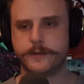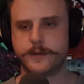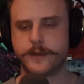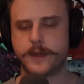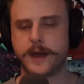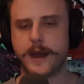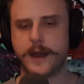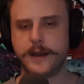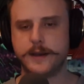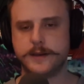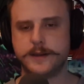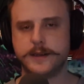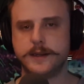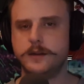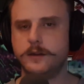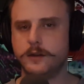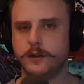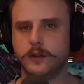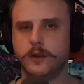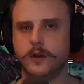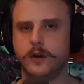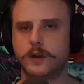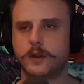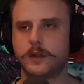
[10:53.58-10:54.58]
that
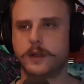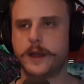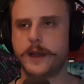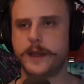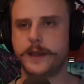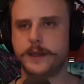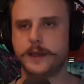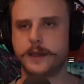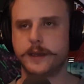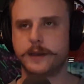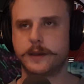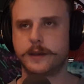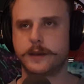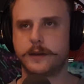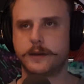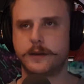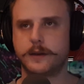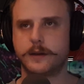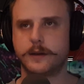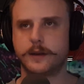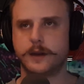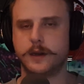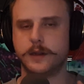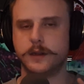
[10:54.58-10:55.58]
didn't look like
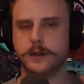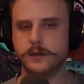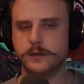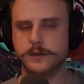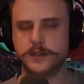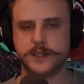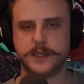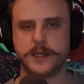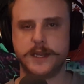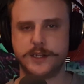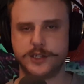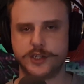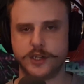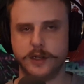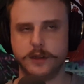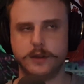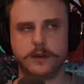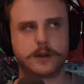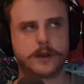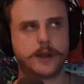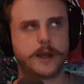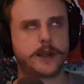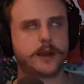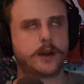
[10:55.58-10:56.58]
a hallucination.
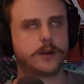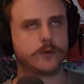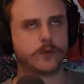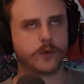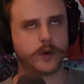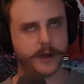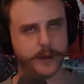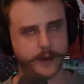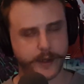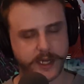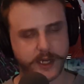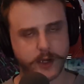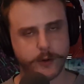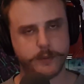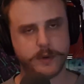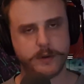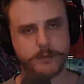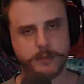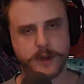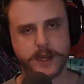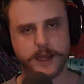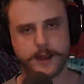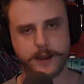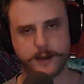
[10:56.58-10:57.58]
It looked like a real
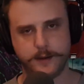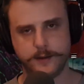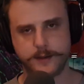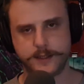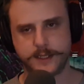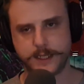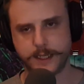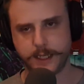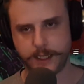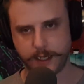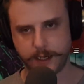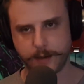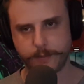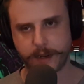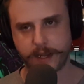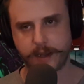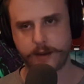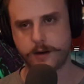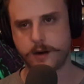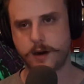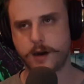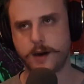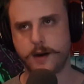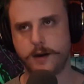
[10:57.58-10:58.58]
human being sitting in
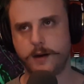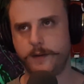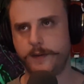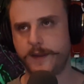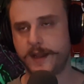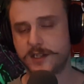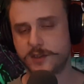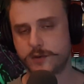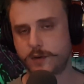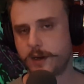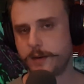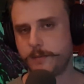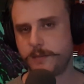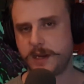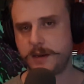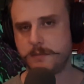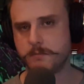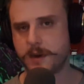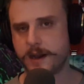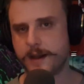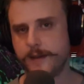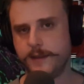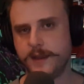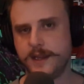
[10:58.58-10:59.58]
my car. And that's what I
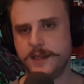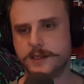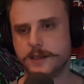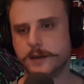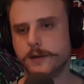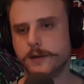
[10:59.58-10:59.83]
mean by these